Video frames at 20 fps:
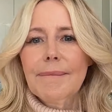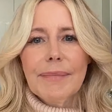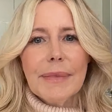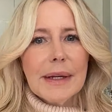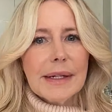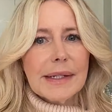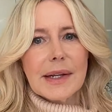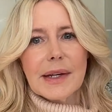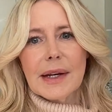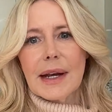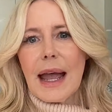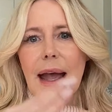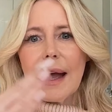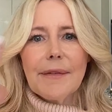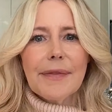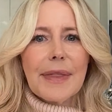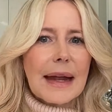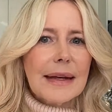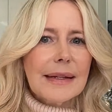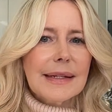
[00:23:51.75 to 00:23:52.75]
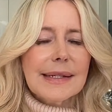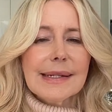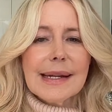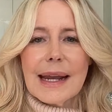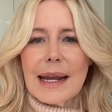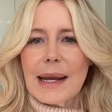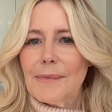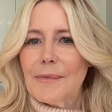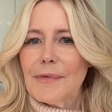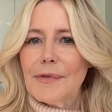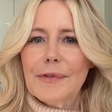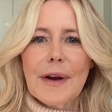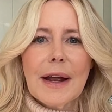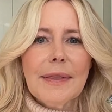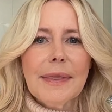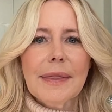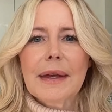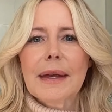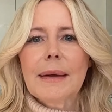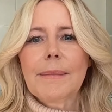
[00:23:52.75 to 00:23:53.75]
is going to have that same
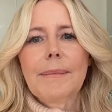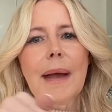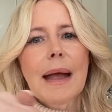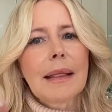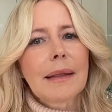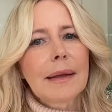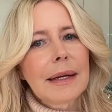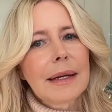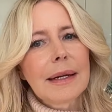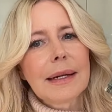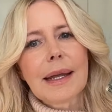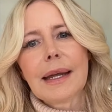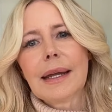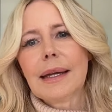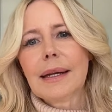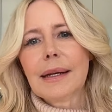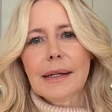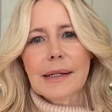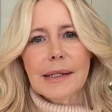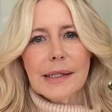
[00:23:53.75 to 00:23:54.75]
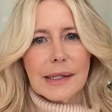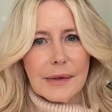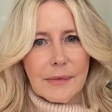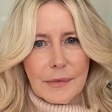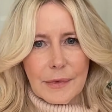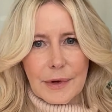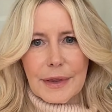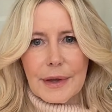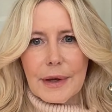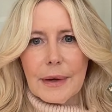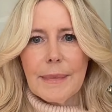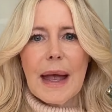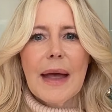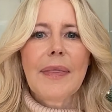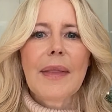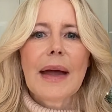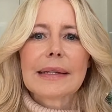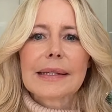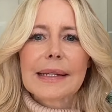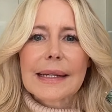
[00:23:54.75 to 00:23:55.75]
friendly melody, cadence, and rhythm.
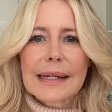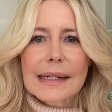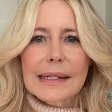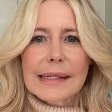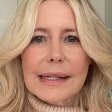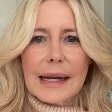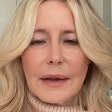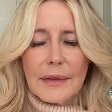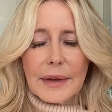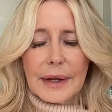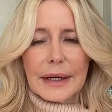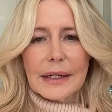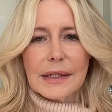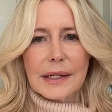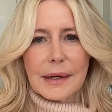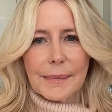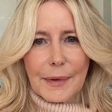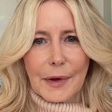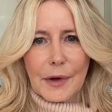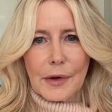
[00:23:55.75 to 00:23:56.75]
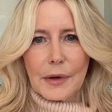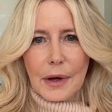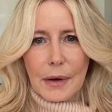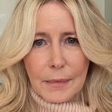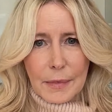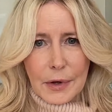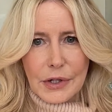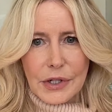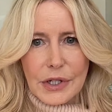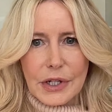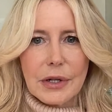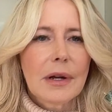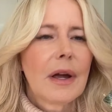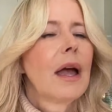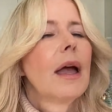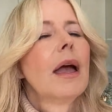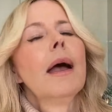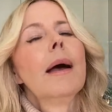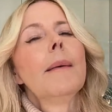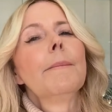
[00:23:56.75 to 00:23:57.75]
And that's going to sound like a typical commercial.
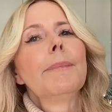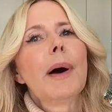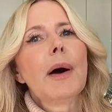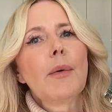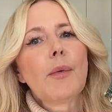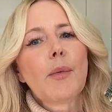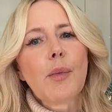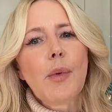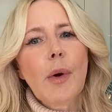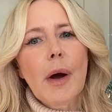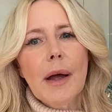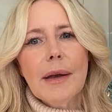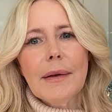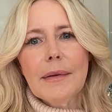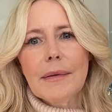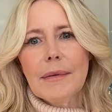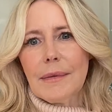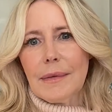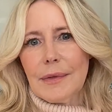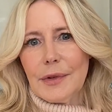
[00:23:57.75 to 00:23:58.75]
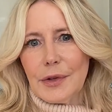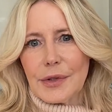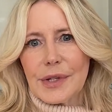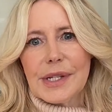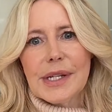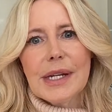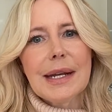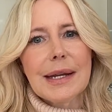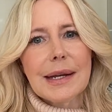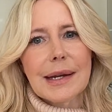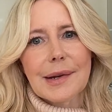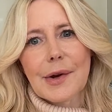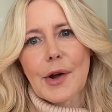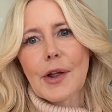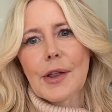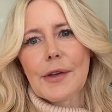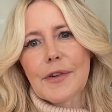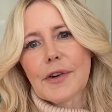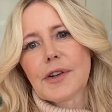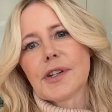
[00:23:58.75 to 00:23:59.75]
But what you're seeing in
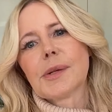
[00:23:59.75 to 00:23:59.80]
all of our